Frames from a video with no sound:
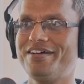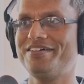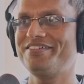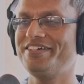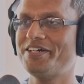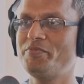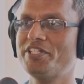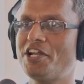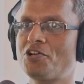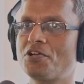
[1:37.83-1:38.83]
Ah, yeah. I
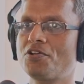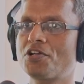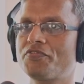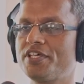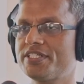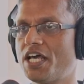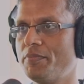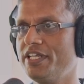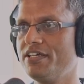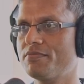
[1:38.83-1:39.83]
mean, there are a lot, lot of things
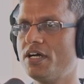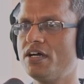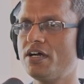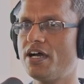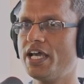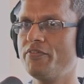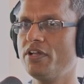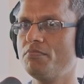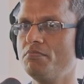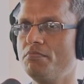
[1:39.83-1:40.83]
happening. Uh, I
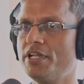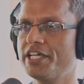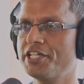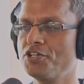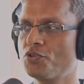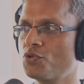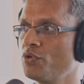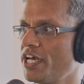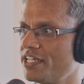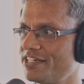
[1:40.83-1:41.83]
will break it into
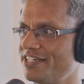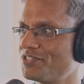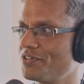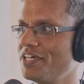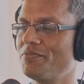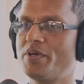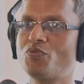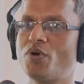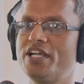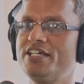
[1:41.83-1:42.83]
two categories. Okay, I
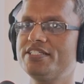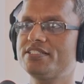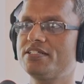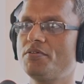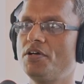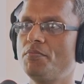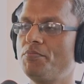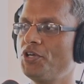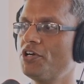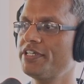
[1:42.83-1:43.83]
mean, one is
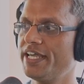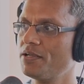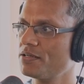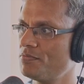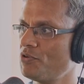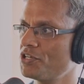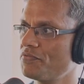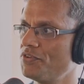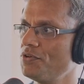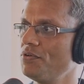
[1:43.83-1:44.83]
pure tech point
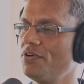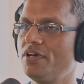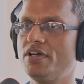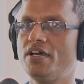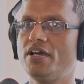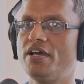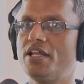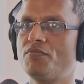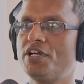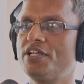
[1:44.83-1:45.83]
of view,
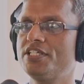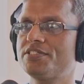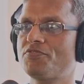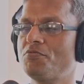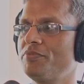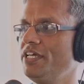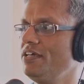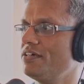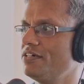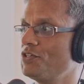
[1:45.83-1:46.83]
and one is from
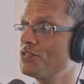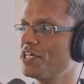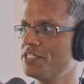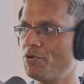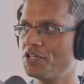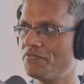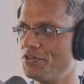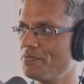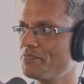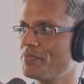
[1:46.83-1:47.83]
the use case point of
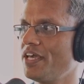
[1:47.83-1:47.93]
view.